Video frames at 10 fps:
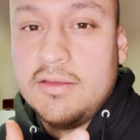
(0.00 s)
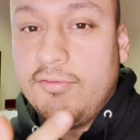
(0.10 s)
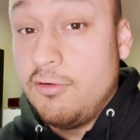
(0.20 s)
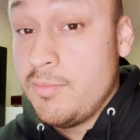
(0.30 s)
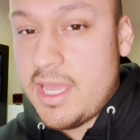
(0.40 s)

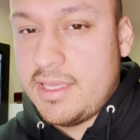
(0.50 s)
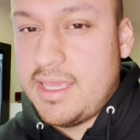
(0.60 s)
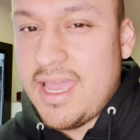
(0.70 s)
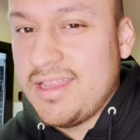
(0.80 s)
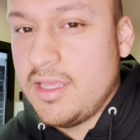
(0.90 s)
format
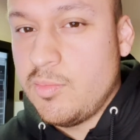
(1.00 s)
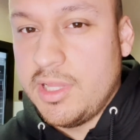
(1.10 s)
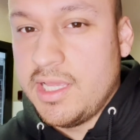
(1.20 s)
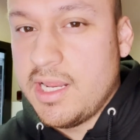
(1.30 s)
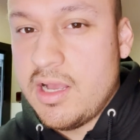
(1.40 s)
can get
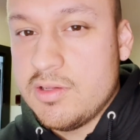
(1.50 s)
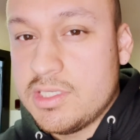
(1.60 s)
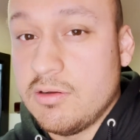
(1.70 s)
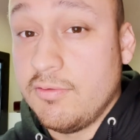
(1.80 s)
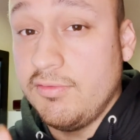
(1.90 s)
played out,
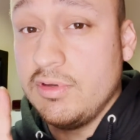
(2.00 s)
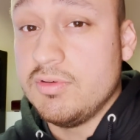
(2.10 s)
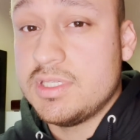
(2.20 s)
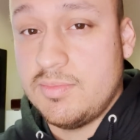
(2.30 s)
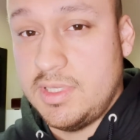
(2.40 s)
so if you
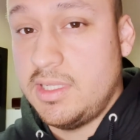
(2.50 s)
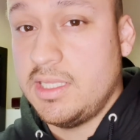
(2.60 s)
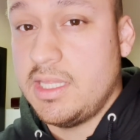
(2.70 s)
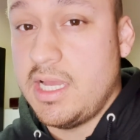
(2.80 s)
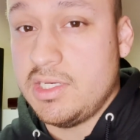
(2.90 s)
do something
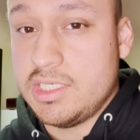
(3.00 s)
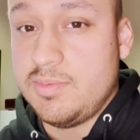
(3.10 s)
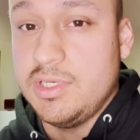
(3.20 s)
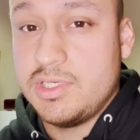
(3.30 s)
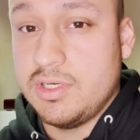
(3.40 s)
like that,
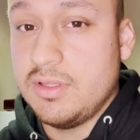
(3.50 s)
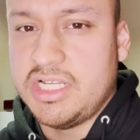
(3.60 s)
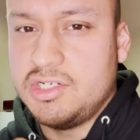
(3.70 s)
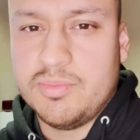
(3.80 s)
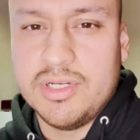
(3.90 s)
just be sure
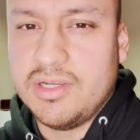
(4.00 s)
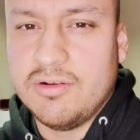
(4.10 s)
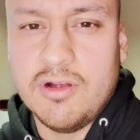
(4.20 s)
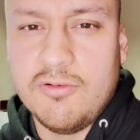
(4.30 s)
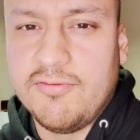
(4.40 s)
that you're putting
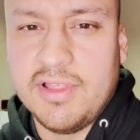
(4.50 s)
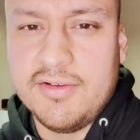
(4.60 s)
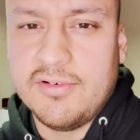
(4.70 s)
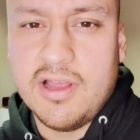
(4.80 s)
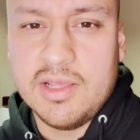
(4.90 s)
your own
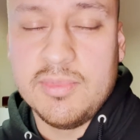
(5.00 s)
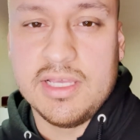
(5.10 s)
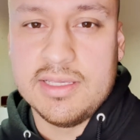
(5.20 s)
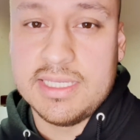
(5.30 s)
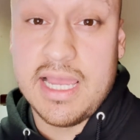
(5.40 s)
flavor on it,
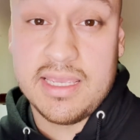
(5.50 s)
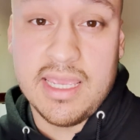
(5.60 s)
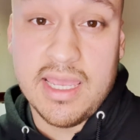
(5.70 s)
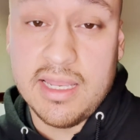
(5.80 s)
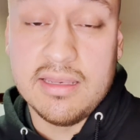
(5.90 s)
because that
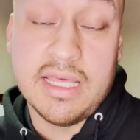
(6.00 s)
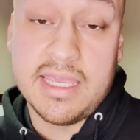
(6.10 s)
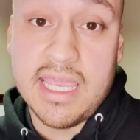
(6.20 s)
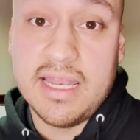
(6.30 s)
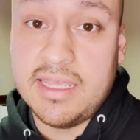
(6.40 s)
can
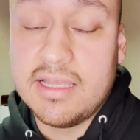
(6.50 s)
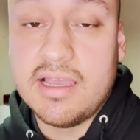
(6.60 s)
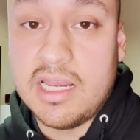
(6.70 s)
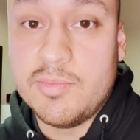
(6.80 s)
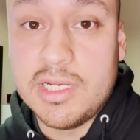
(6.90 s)
get
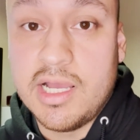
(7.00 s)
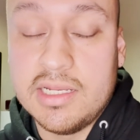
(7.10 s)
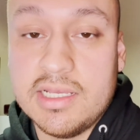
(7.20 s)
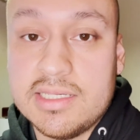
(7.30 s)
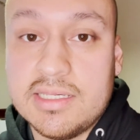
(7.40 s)
kind of
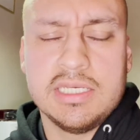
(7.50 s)
monotonous.